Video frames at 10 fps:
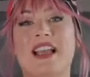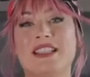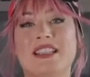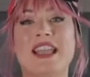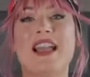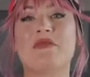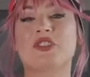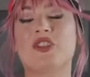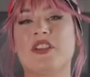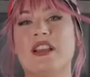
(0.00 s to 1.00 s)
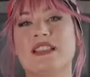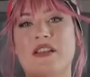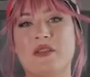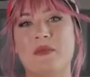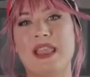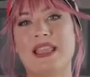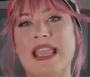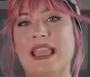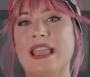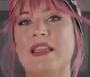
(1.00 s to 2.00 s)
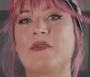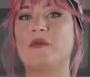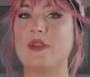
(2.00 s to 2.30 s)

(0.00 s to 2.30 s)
guys, today I want to show you guys how to make a